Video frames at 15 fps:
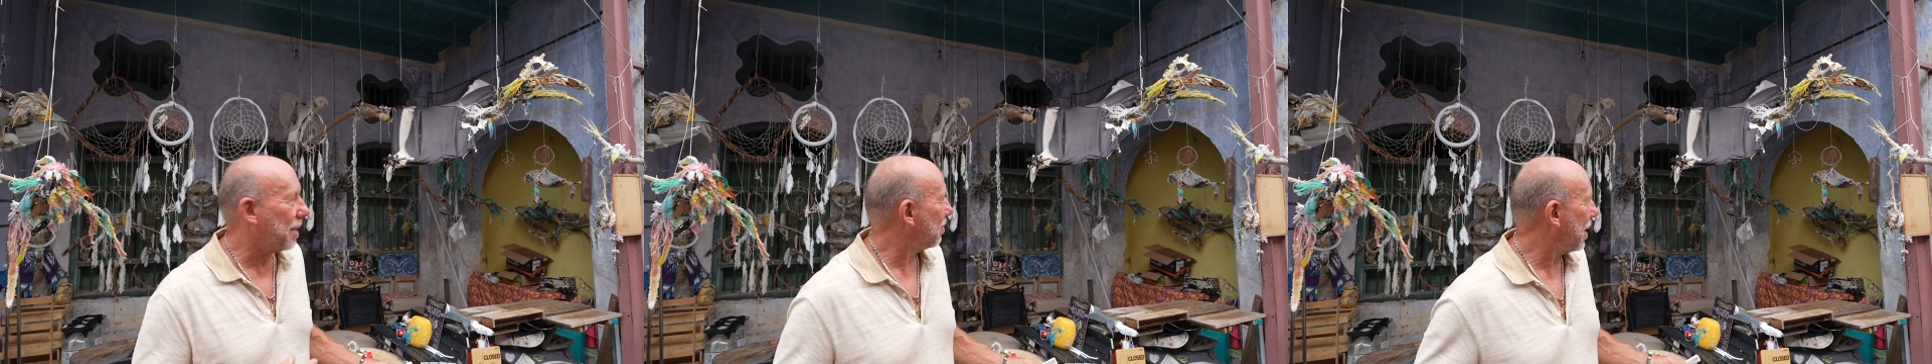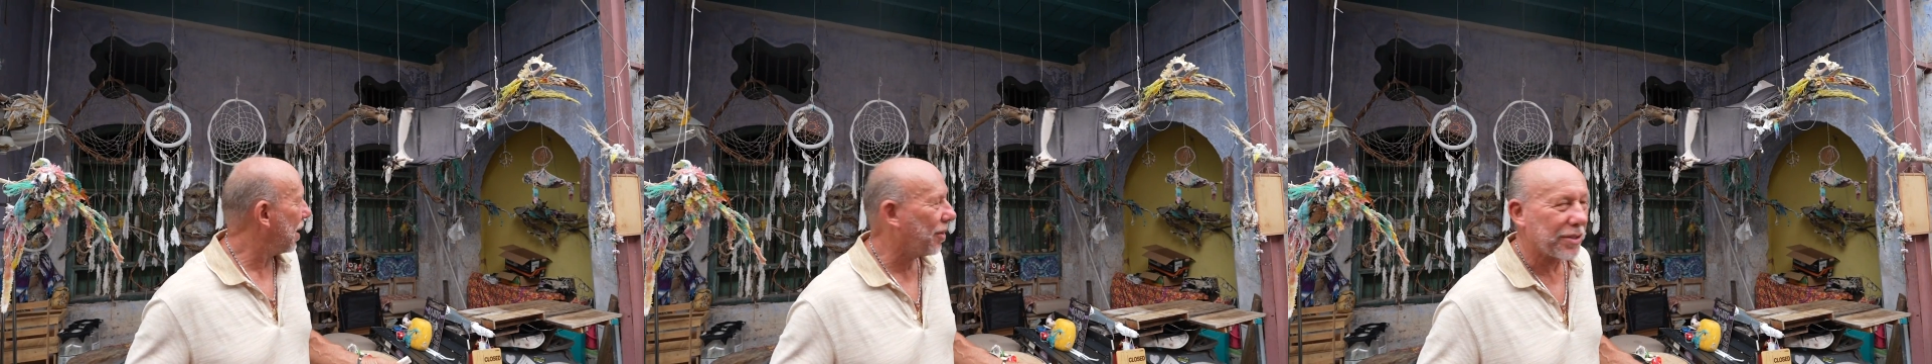
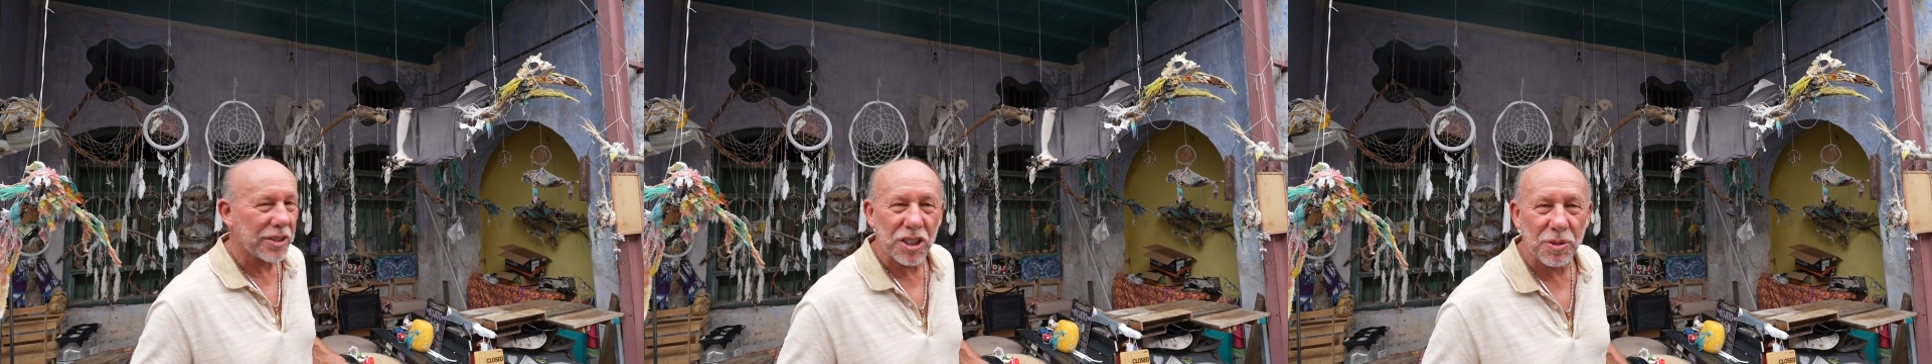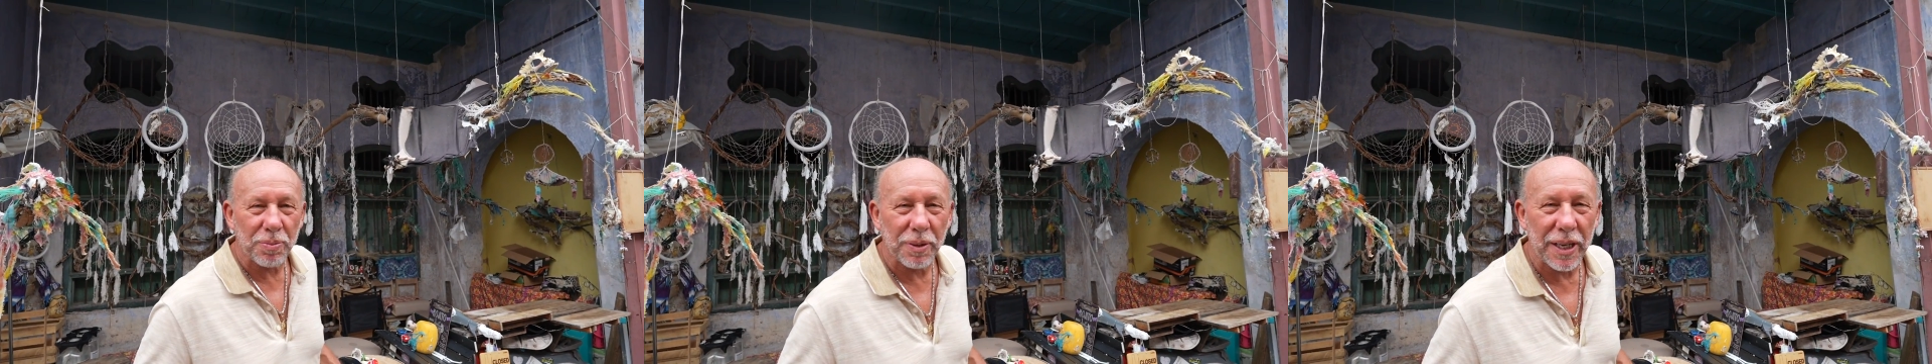about
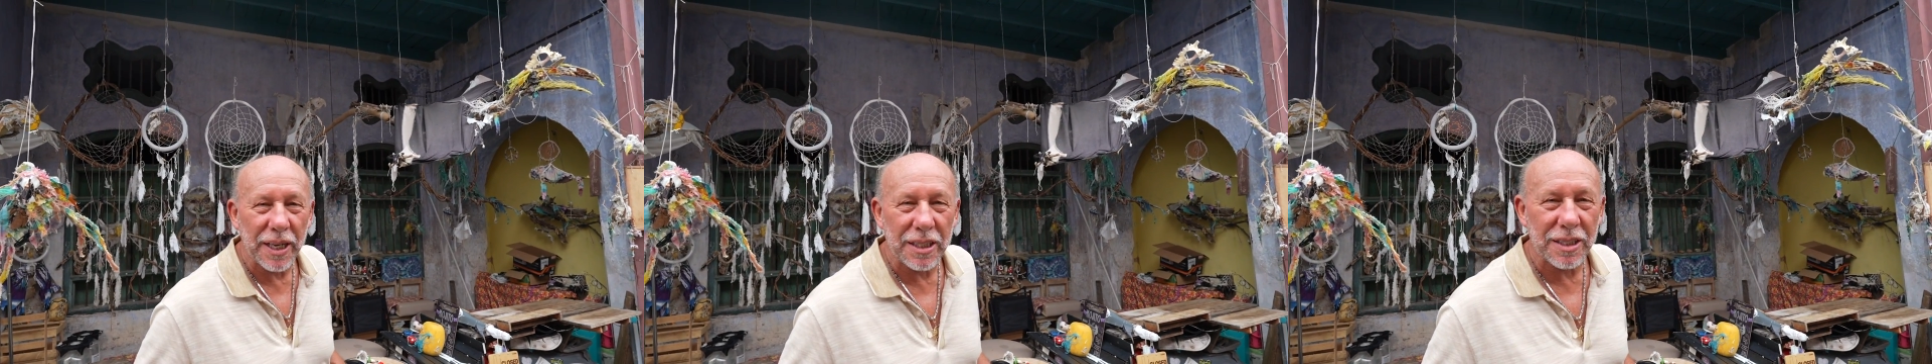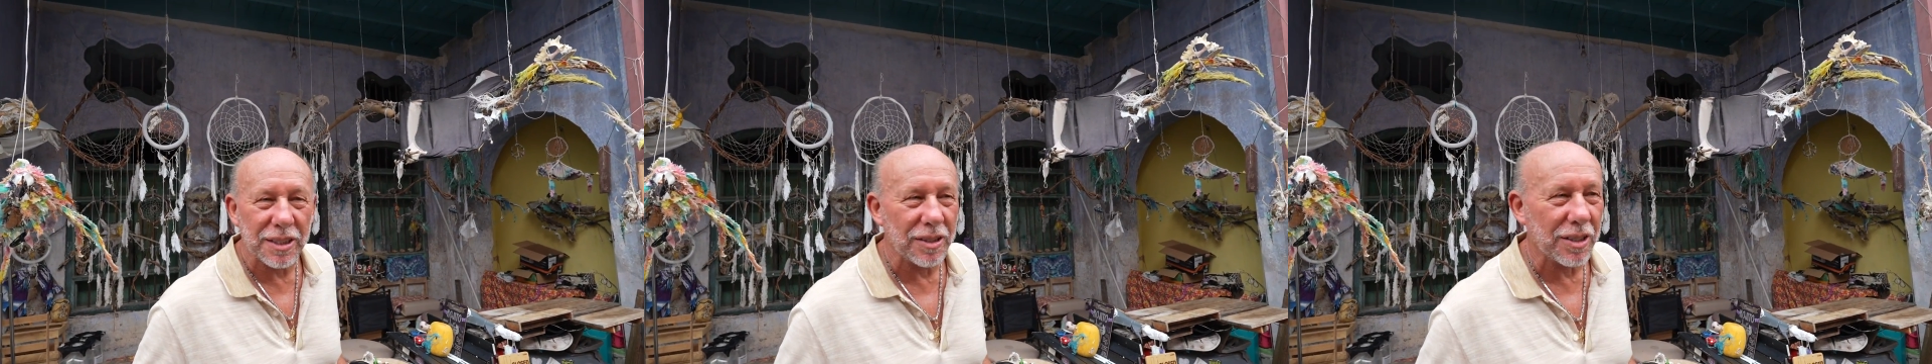this
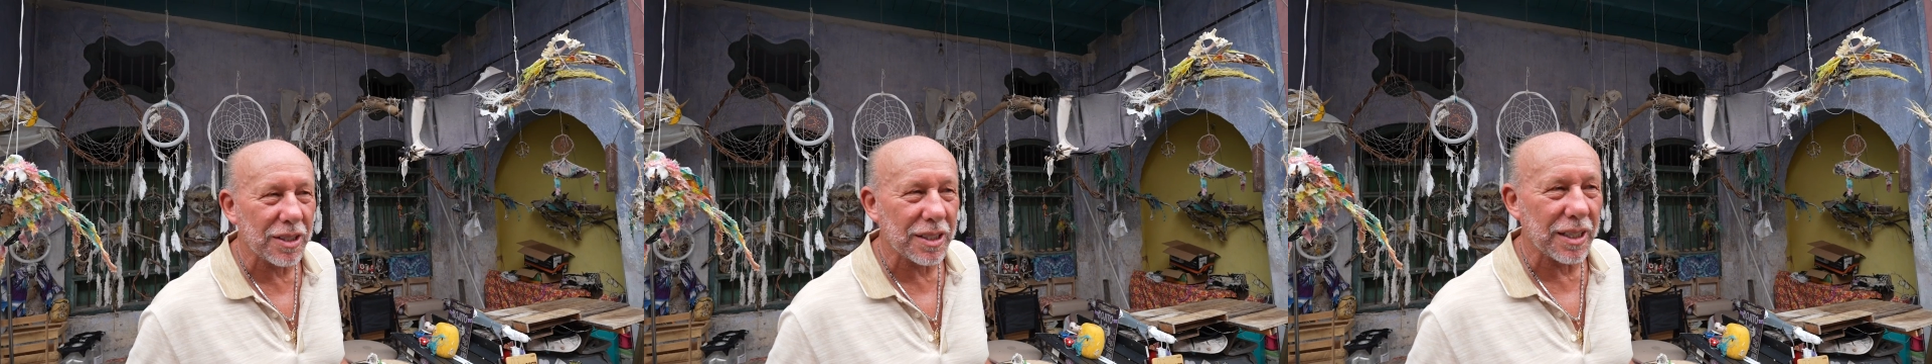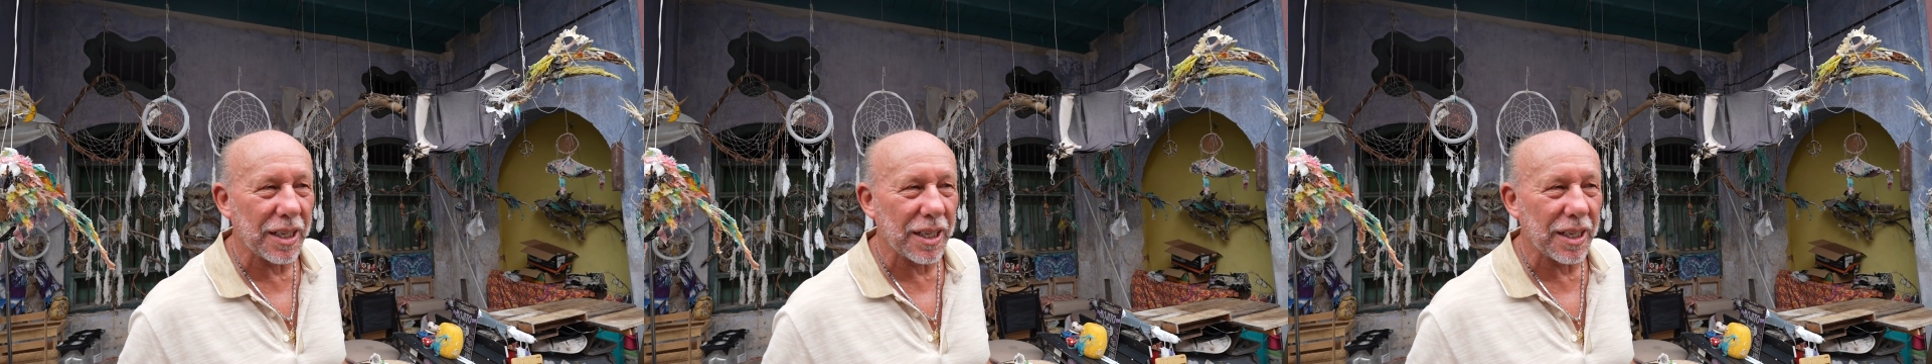place looks